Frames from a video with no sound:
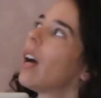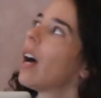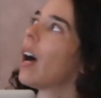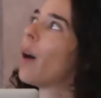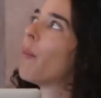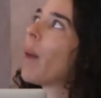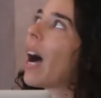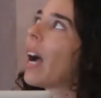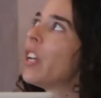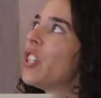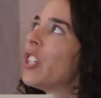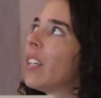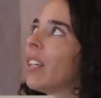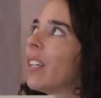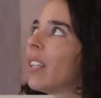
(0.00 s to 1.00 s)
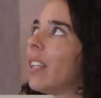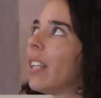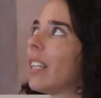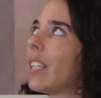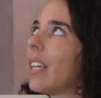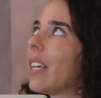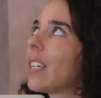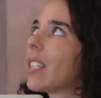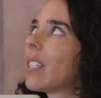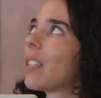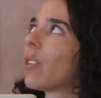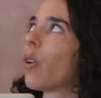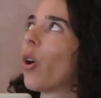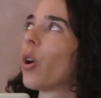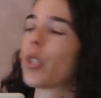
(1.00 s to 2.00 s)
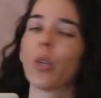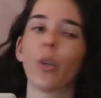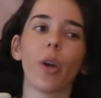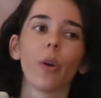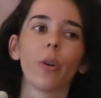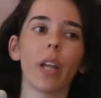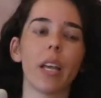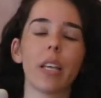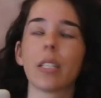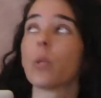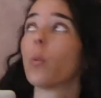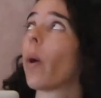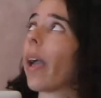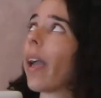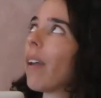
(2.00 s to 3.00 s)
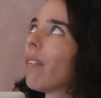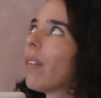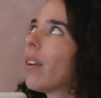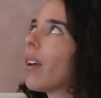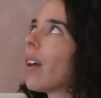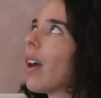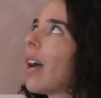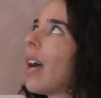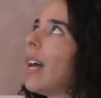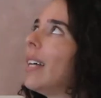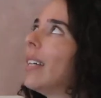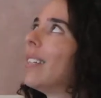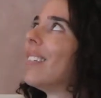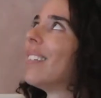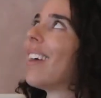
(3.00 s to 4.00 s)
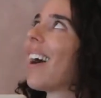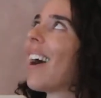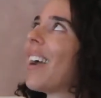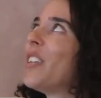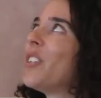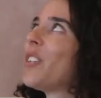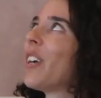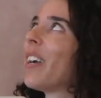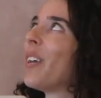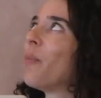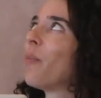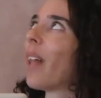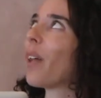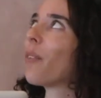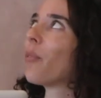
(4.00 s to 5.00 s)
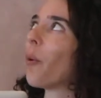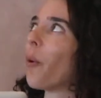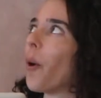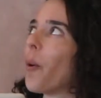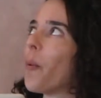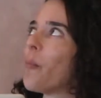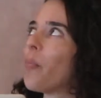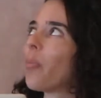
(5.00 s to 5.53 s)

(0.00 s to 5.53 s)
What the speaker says: Einstein Analytics, also known as WAVE, and Einstein Platform,